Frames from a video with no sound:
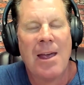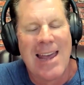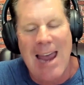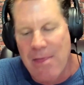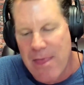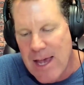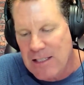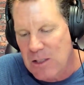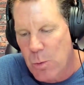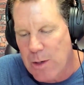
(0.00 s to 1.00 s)
And this
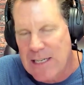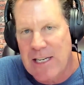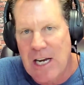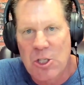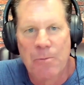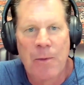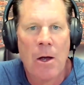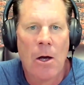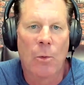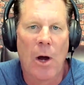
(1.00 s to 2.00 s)
is what I teach
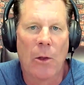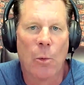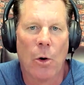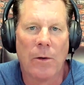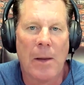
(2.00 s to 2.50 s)
around the world.